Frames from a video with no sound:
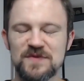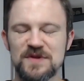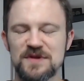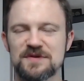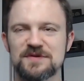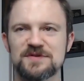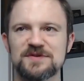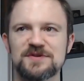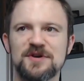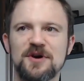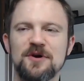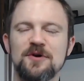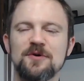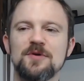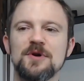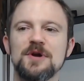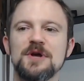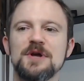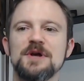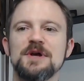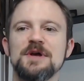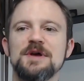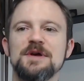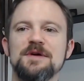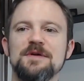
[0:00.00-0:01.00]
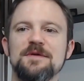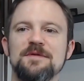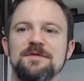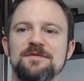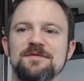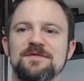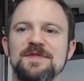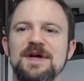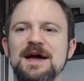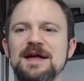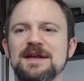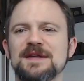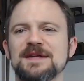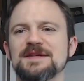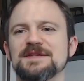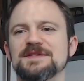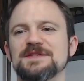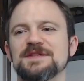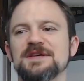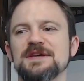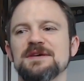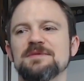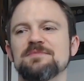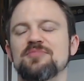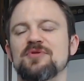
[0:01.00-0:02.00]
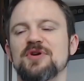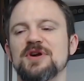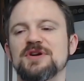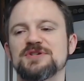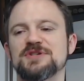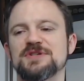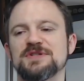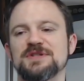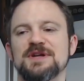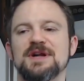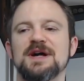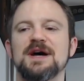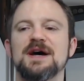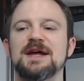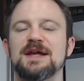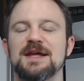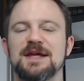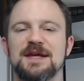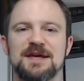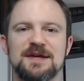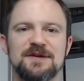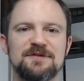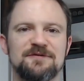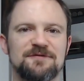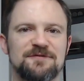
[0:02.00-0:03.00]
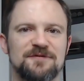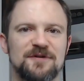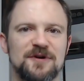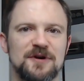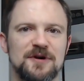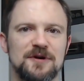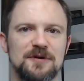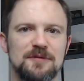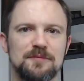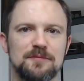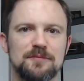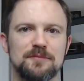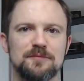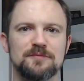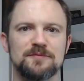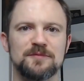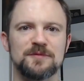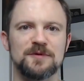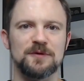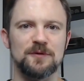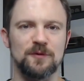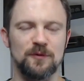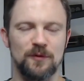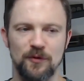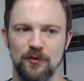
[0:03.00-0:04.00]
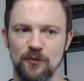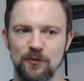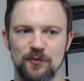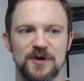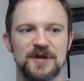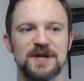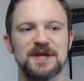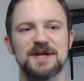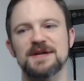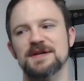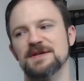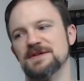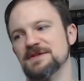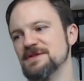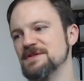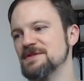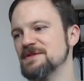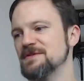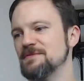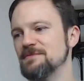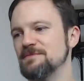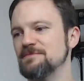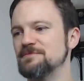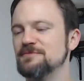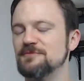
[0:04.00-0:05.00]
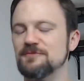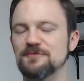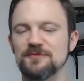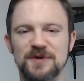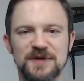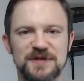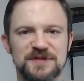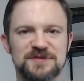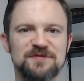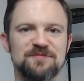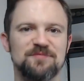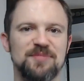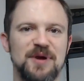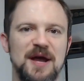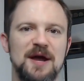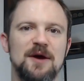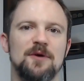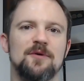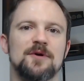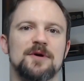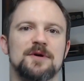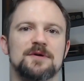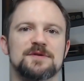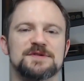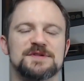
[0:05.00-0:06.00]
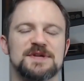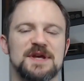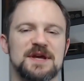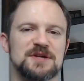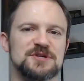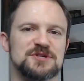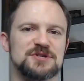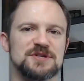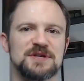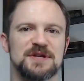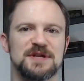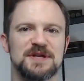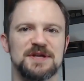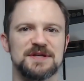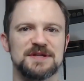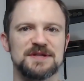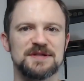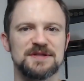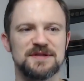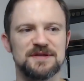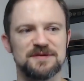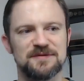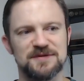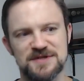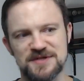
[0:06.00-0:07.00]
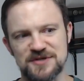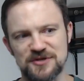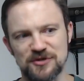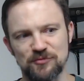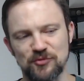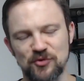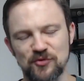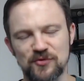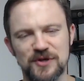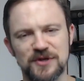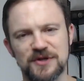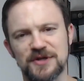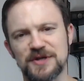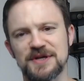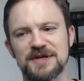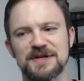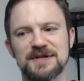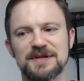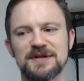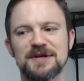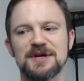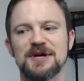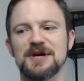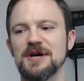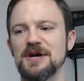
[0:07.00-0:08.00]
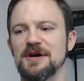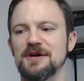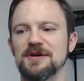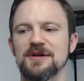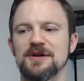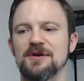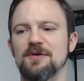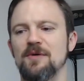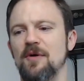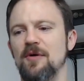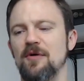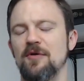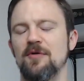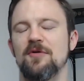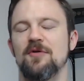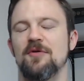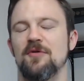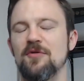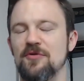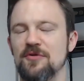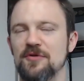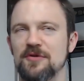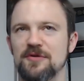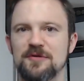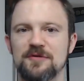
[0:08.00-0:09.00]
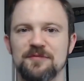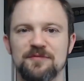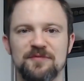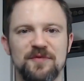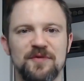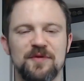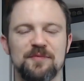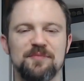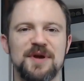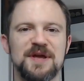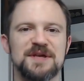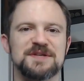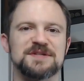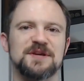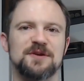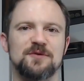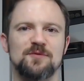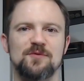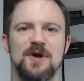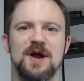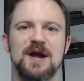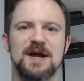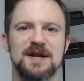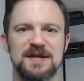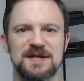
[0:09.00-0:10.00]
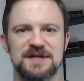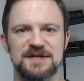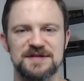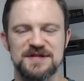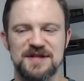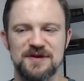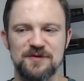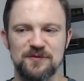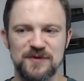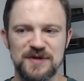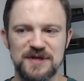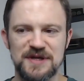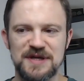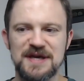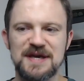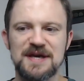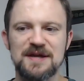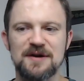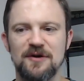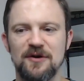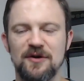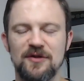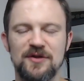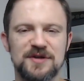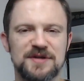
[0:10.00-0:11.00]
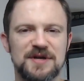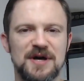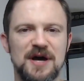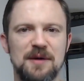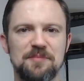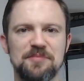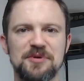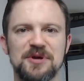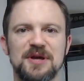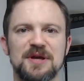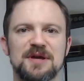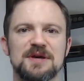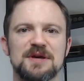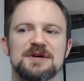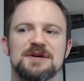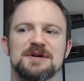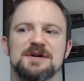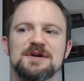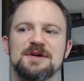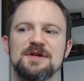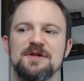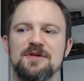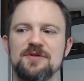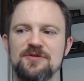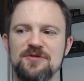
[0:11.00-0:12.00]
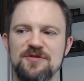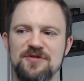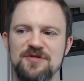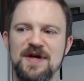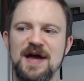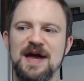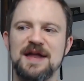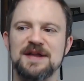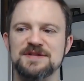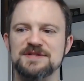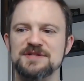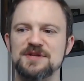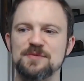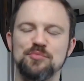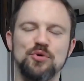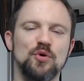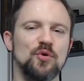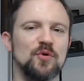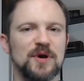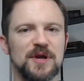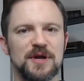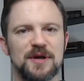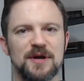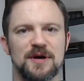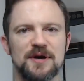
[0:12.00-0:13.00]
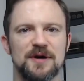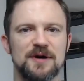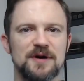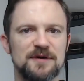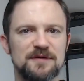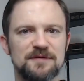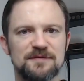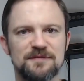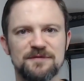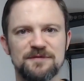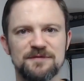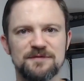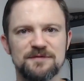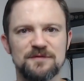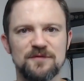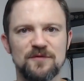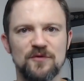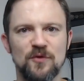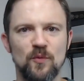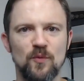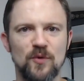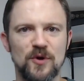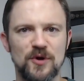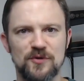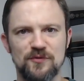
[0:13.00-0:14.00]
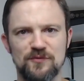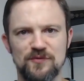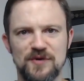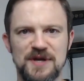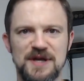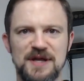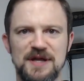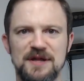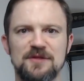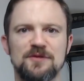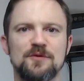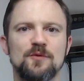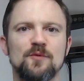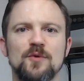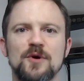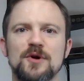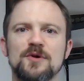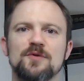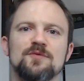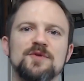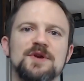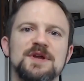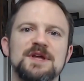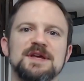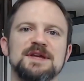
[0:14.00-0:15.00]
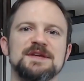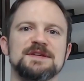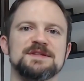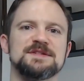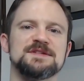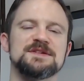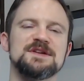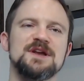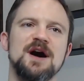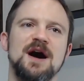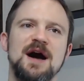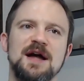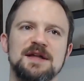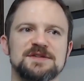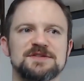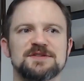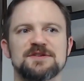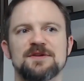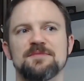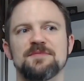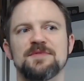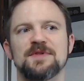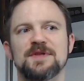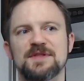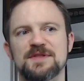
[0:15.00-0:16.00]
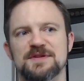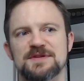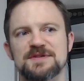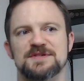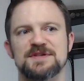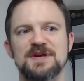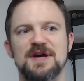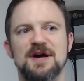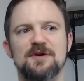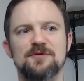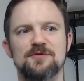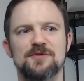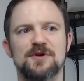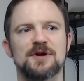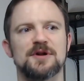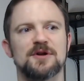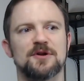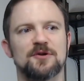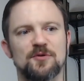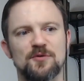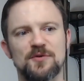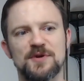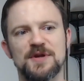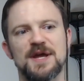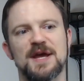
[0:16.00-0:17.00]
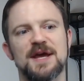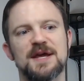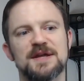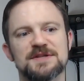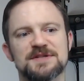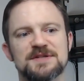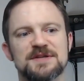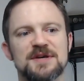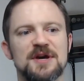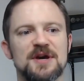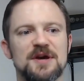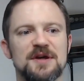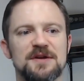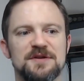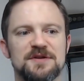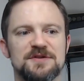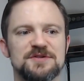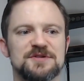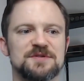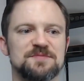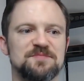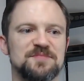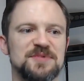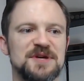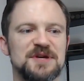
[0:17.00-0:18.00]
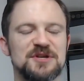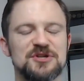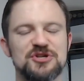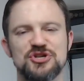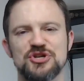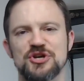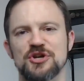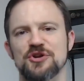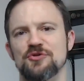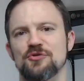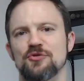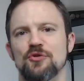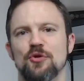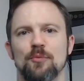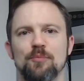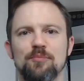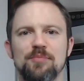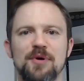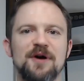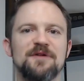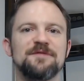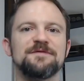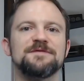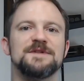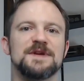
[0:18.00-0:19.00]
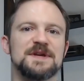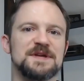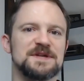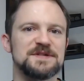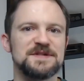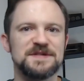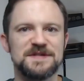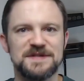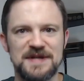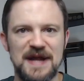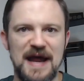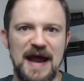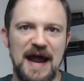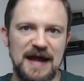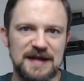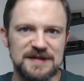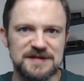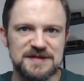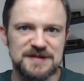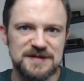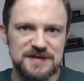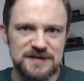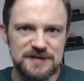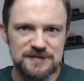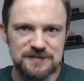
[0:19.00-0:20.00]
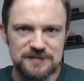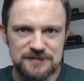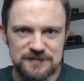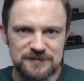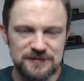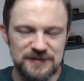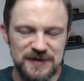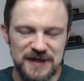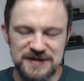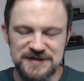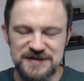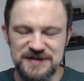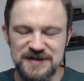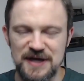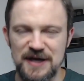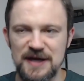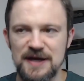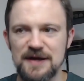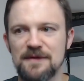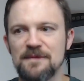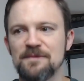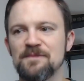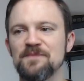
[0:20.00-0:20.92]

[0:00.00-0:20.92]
So, that is the impression that I get from the Lord of the Rings, the Rings of Power section in the Silmarillion, you know, all the basic writings that we get on the topic. That is the point of the One Ring. The One Ring is not something that Sauron creates to just be a general buff to his stats, let's say.